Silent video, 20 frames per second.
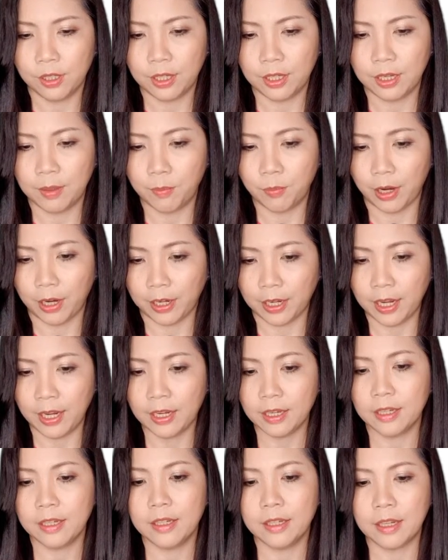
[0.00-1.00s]
in
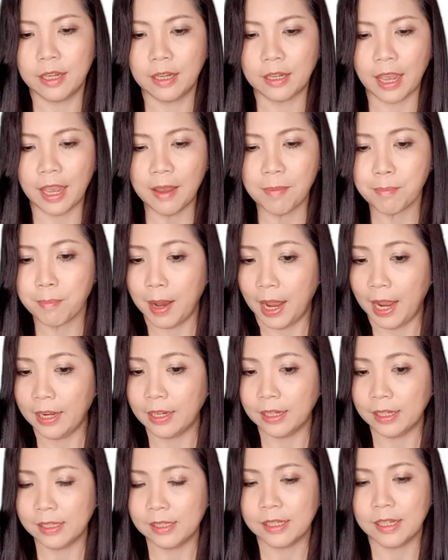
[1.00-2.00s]
bracket, okay,
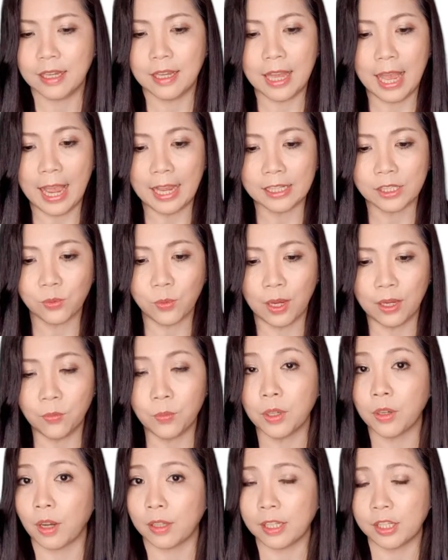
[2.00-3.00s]
minus S1,
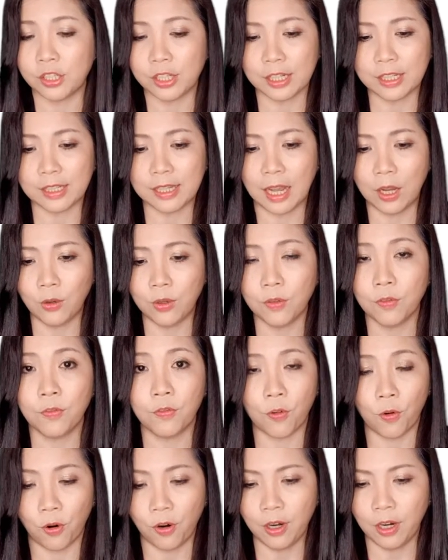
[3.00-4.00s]
we got it just now,
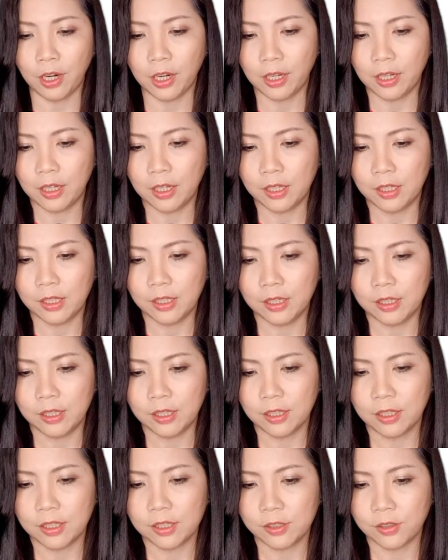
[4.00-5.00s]
4,
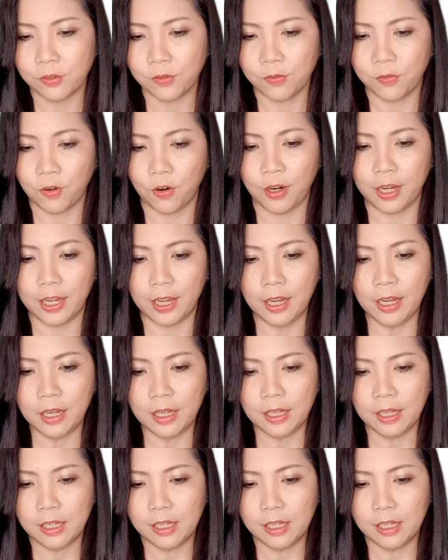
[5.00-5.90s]
so 4 here.